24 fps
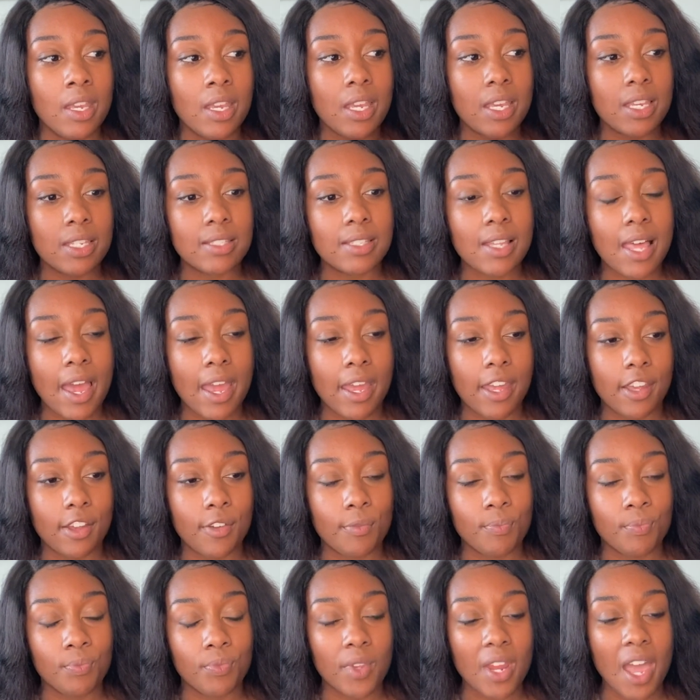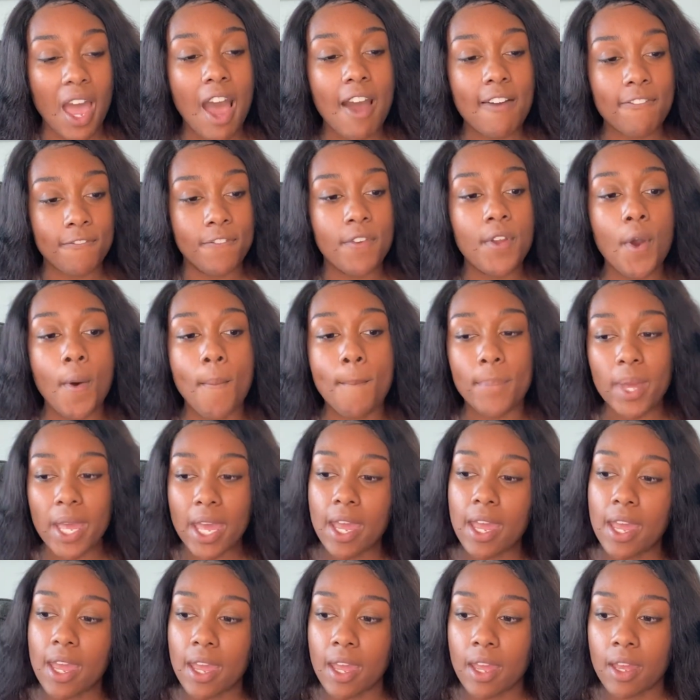It's like, I feel
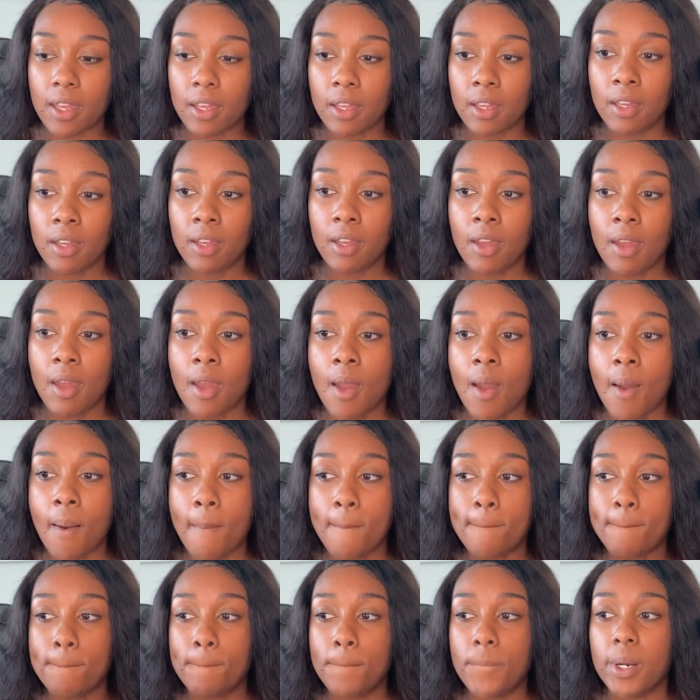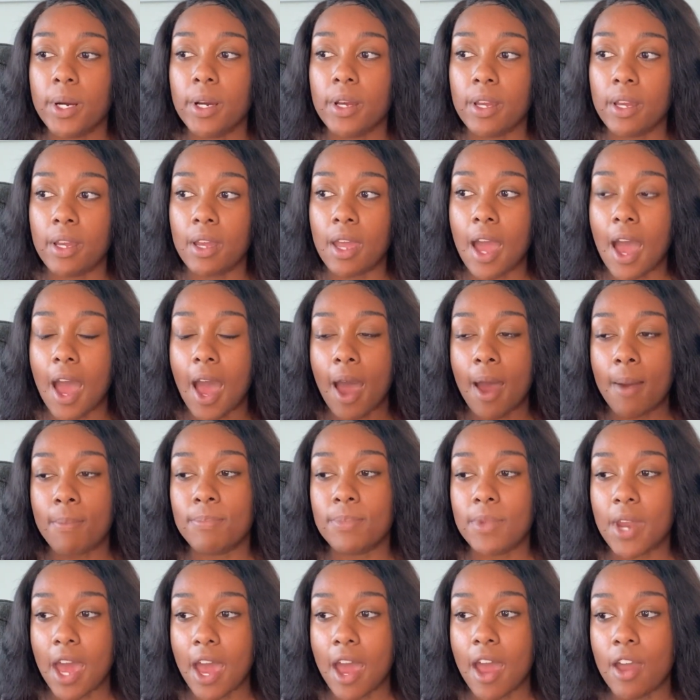bad, but
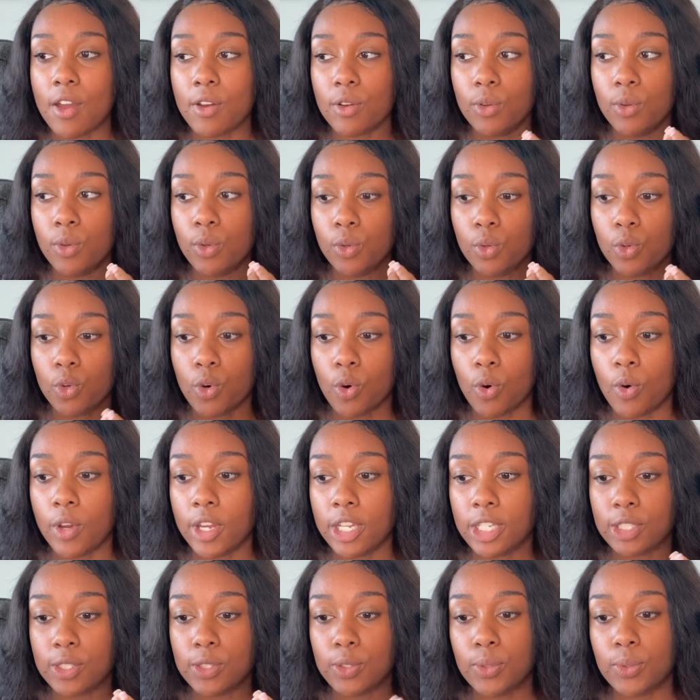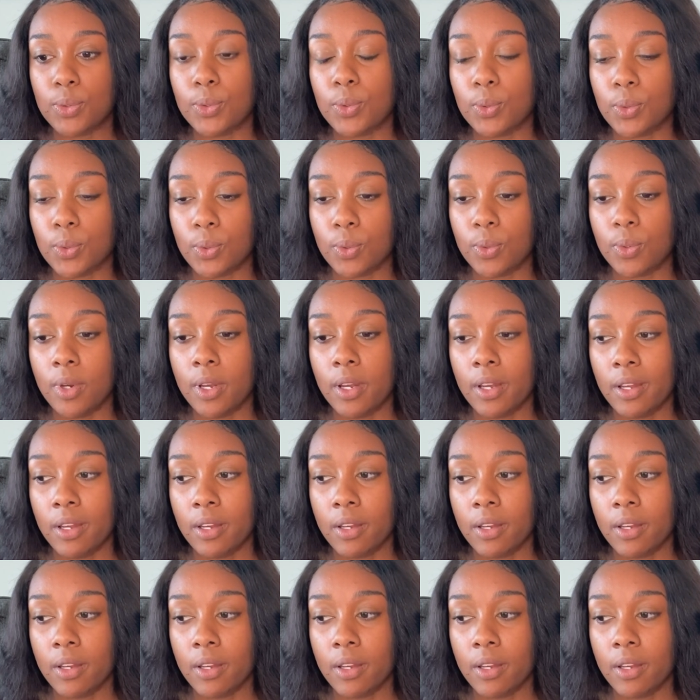I'm not going to